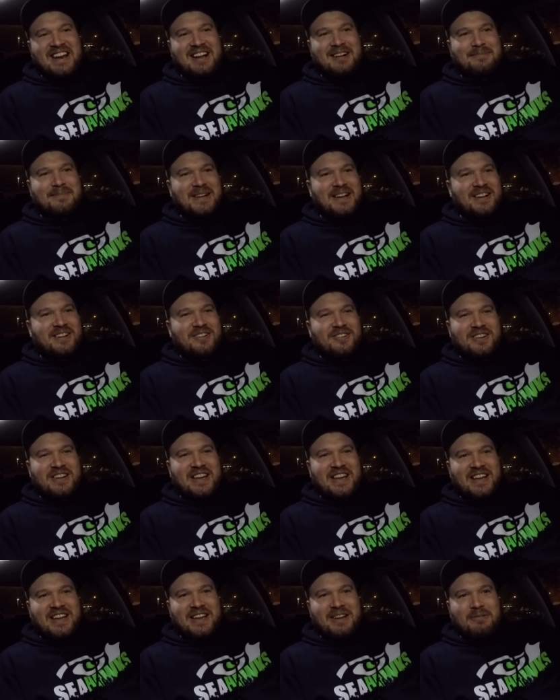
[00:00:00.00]
and I'm like,
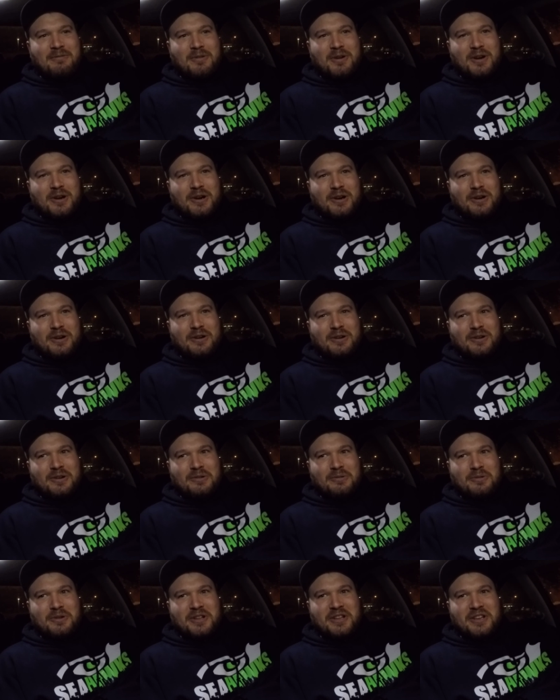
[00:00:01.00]
Okay,
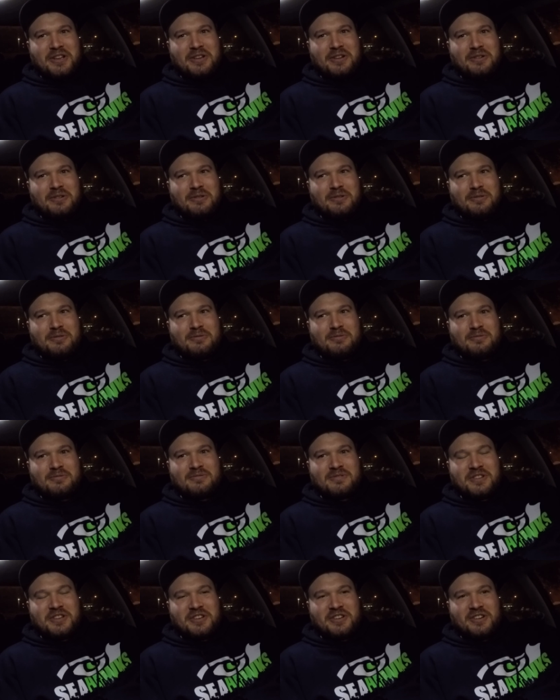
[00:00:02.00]
well, what do you,
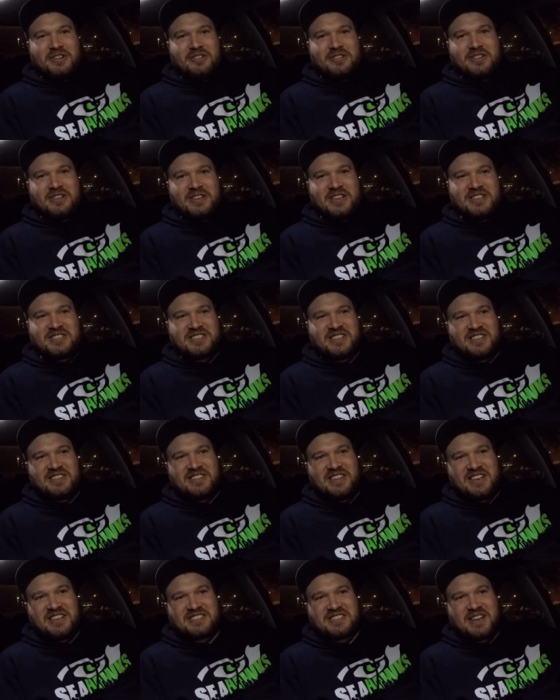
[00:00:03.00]
you know? He's
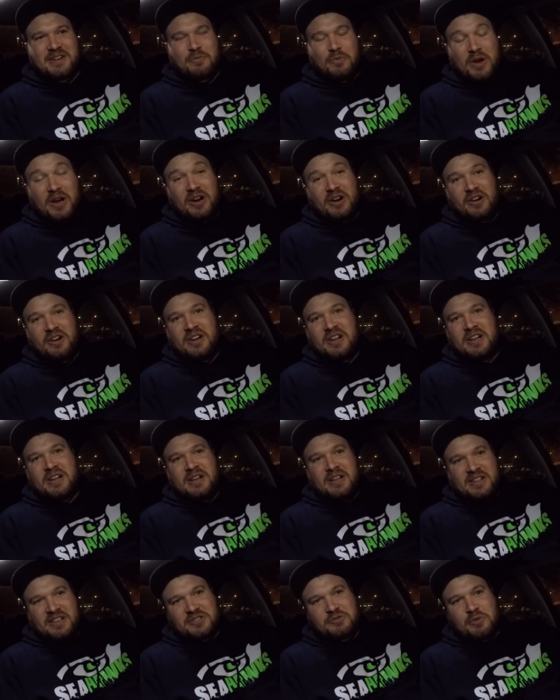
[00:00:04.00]
and then he's like, Well,
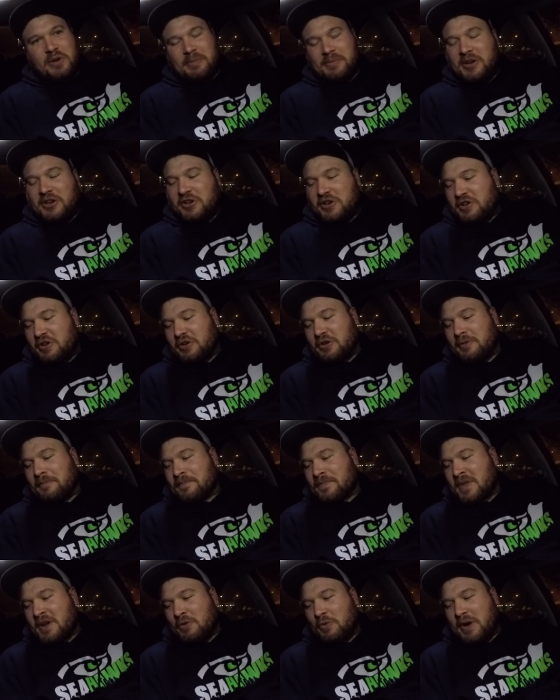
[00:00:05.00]
this is what I'm gonna do.
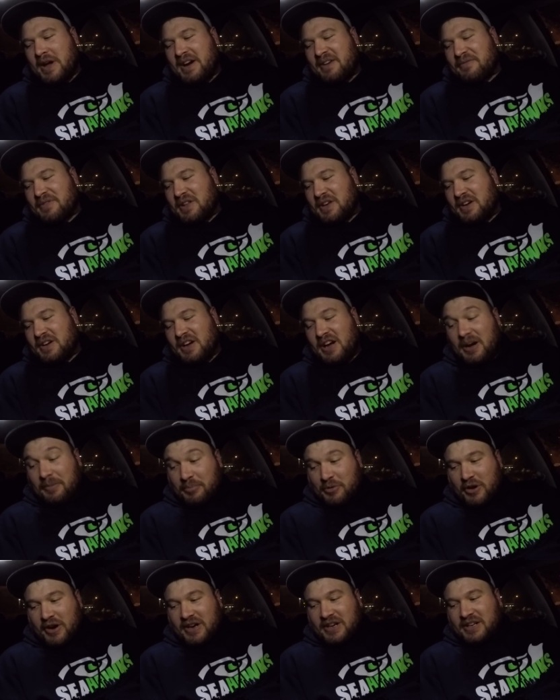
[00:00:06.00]
We have the
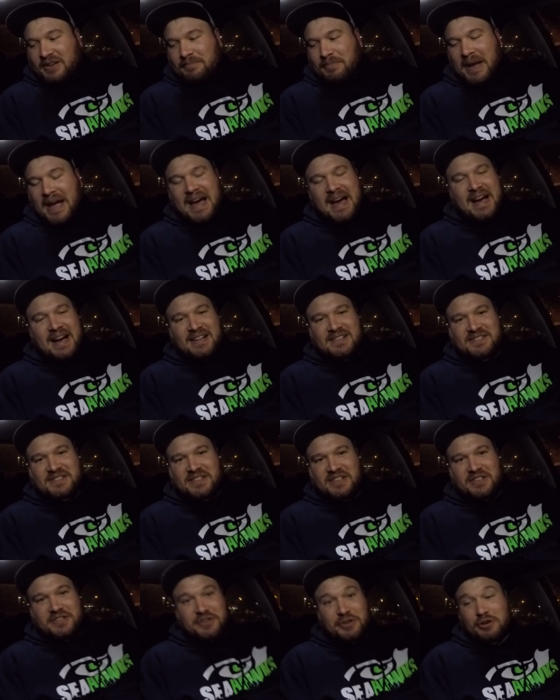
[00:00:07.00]
upgraded pads,
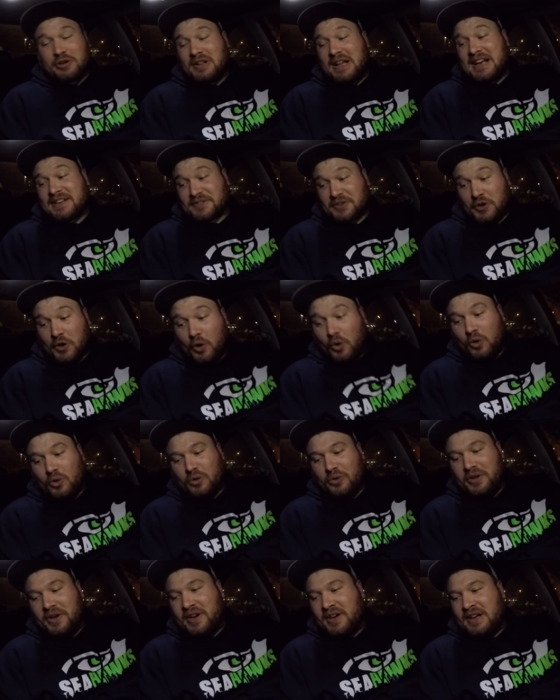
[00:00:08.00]
the Duralast
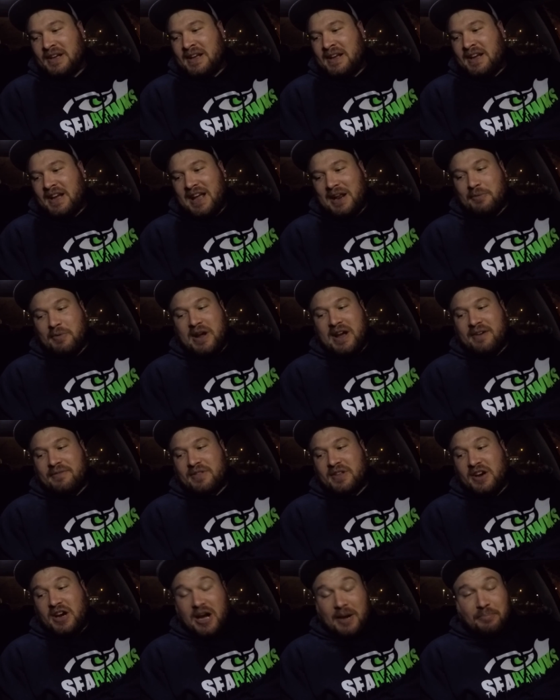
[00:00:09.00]
Gold, and we
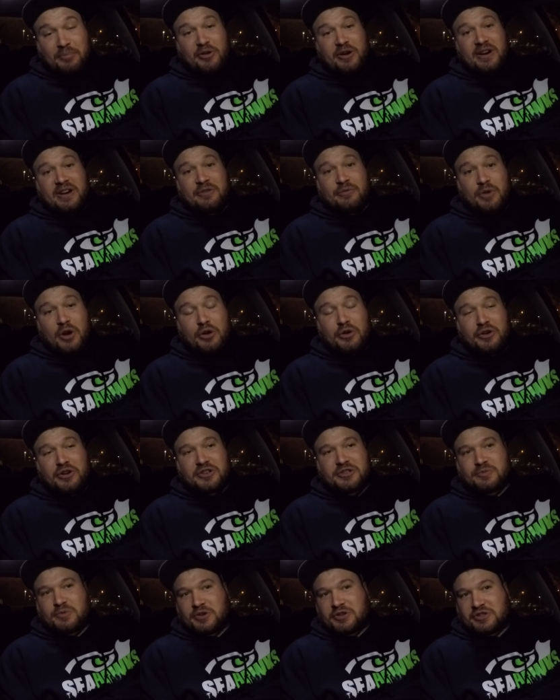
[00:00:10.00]
have the upgraded
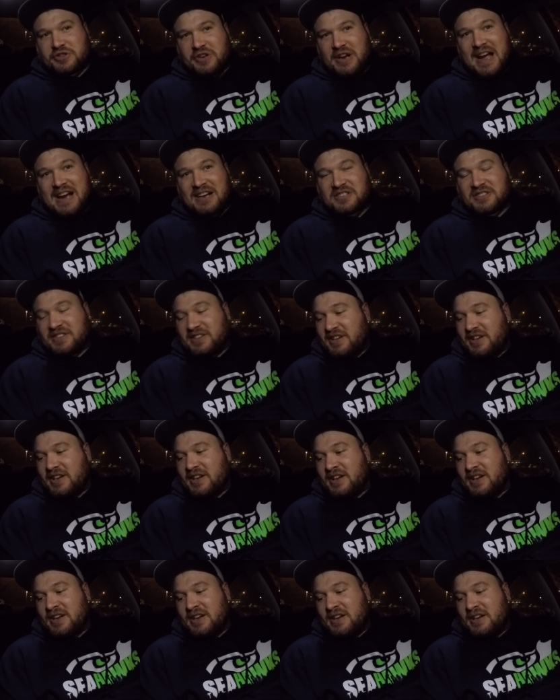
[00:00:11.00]
rotors, which are actually
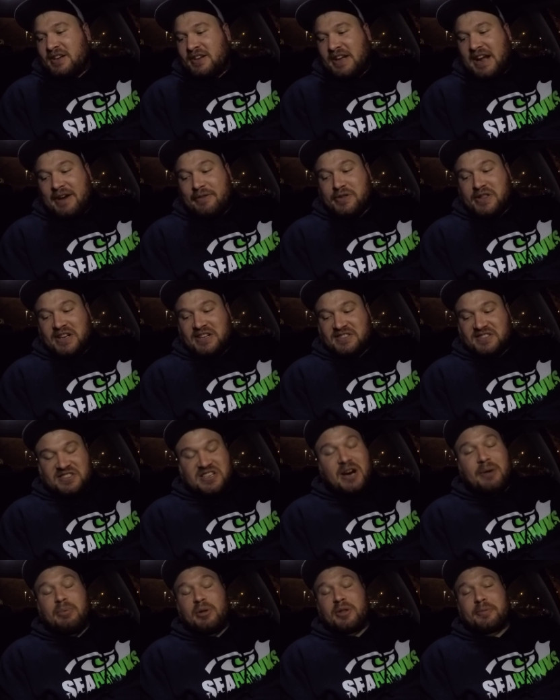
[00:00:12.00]
everything's
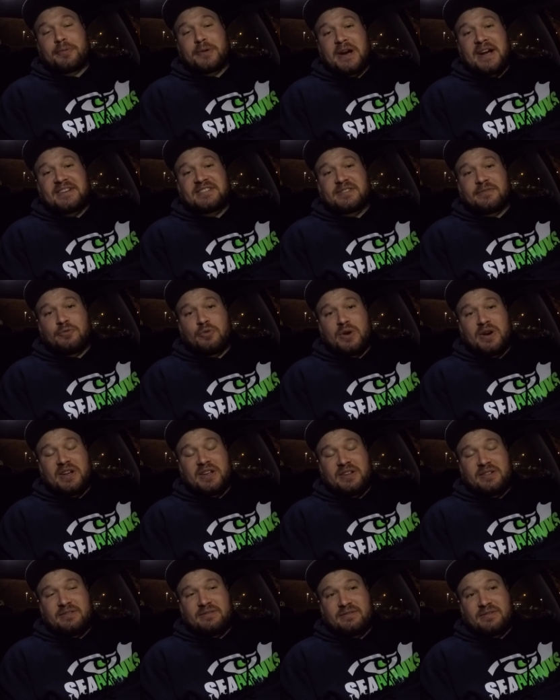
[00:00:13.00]
double the price of
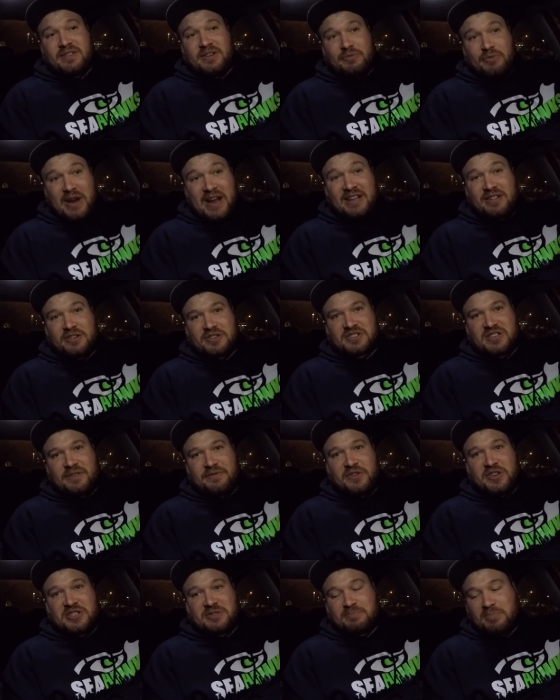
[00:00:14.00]
what the regular
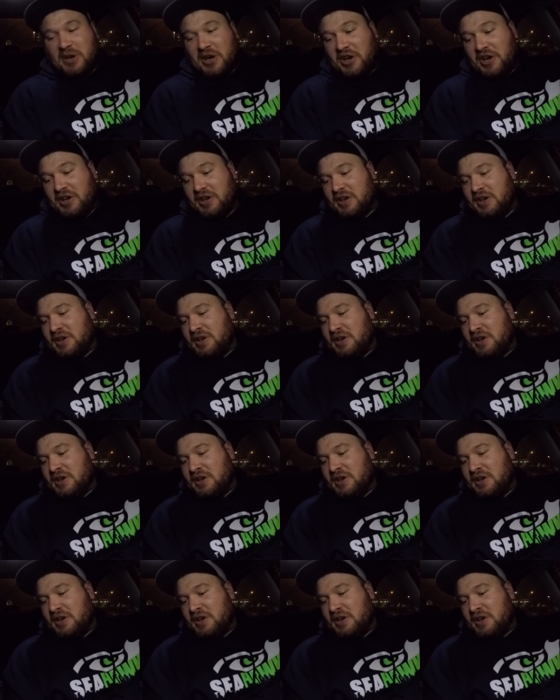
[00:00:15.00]
stuff is, but